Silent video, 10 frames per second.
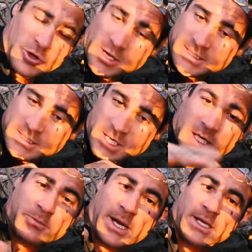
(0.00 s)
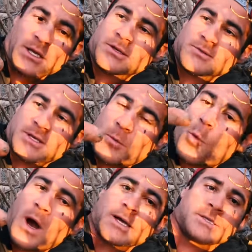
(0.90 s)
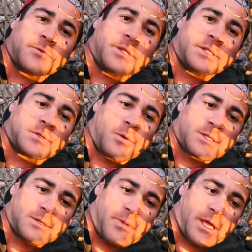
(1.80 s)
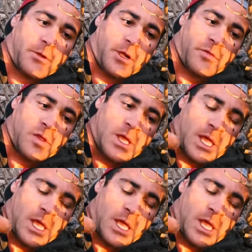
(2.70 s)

I ducked back in because it was getting way too windy towards the mangroves